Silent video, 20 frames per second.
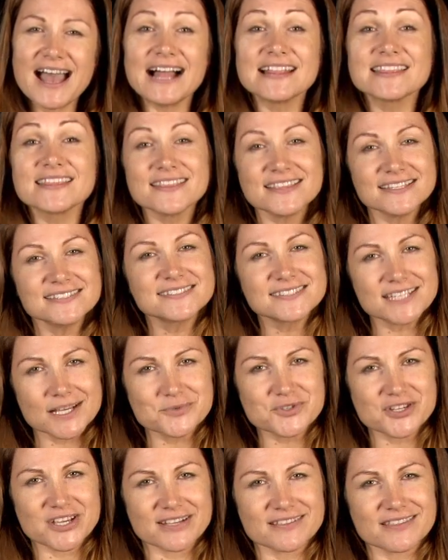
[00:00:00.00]
And in this
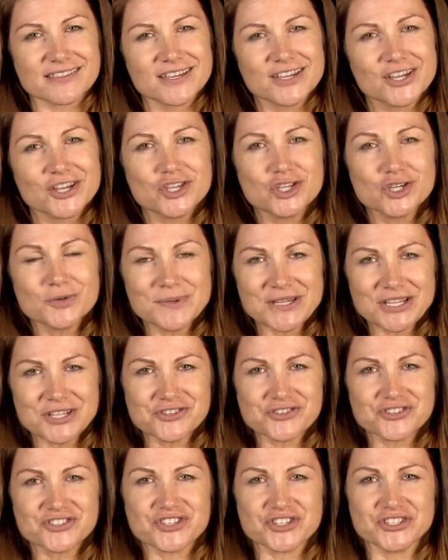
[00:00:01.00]
subject, you'll be
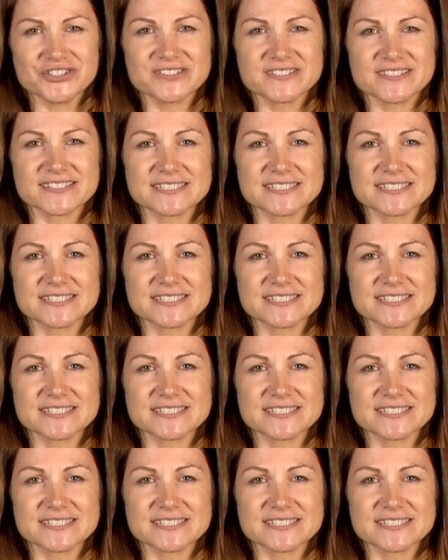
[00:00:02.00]
introduced